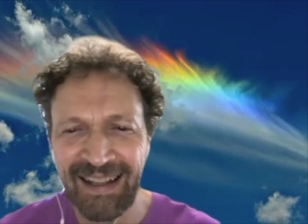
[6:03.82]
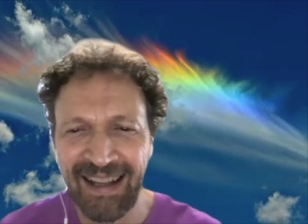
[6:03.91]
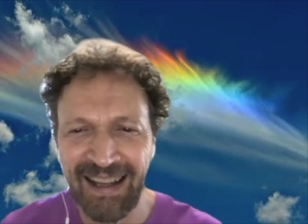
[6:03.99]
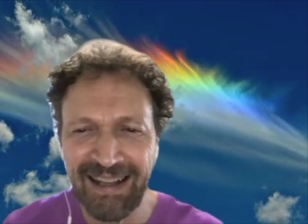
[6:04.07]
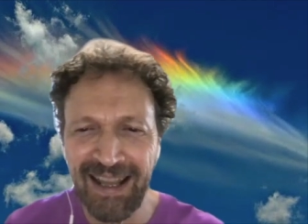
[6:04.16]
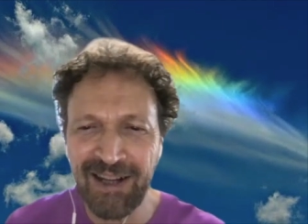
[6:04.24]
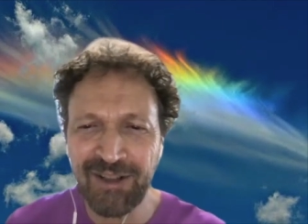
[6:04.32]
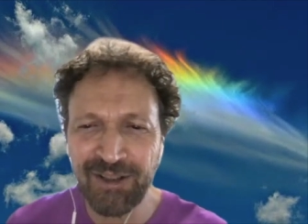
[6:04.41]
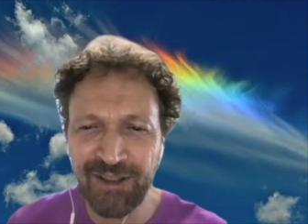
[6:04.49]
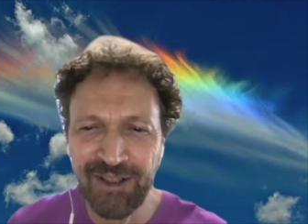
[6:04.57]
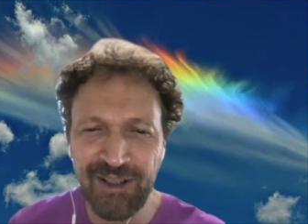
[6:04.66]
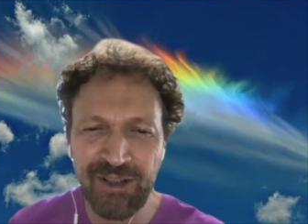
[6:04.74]
and
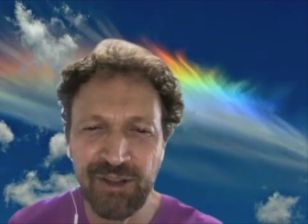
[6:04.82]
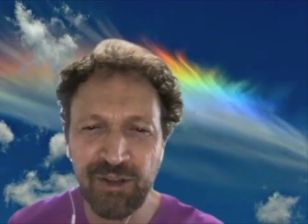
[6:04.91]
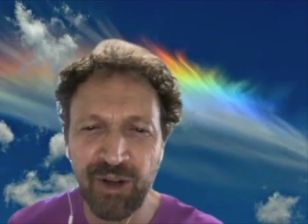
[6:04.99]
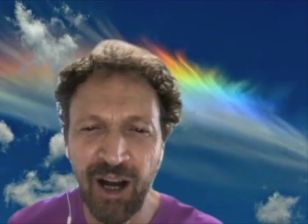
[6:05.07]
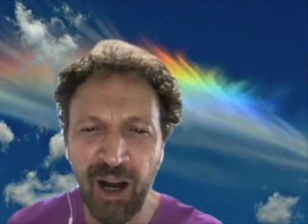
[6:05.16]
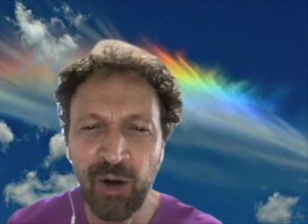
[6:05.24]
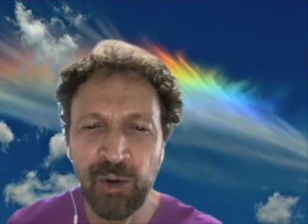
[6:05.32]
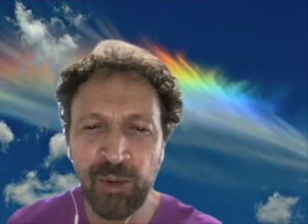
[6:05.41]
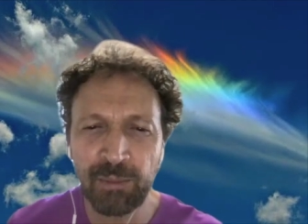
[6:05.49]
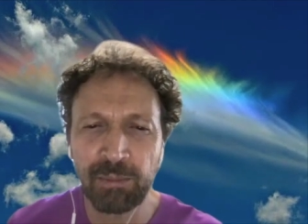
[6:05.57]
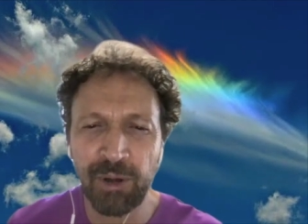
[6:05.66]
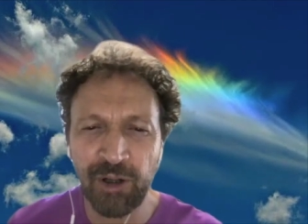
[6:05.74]
enter into your
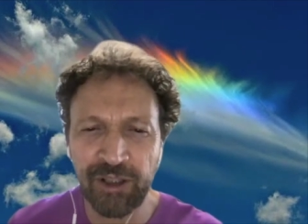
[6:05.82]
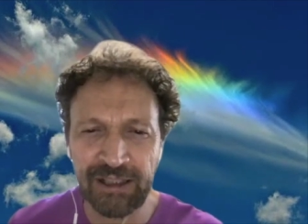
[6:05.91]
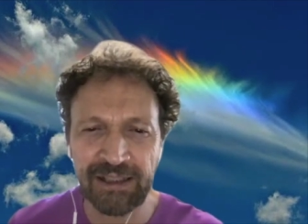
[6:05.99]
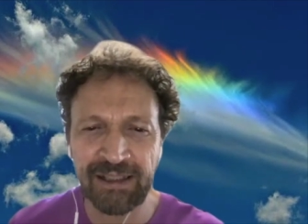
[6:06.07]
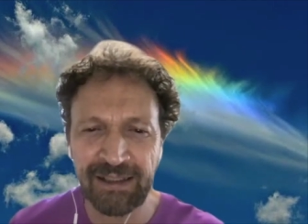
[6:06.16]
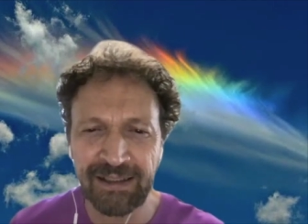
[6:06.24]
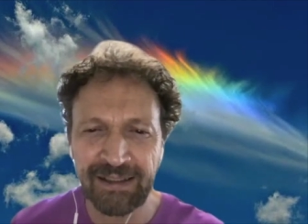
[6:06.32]
own body.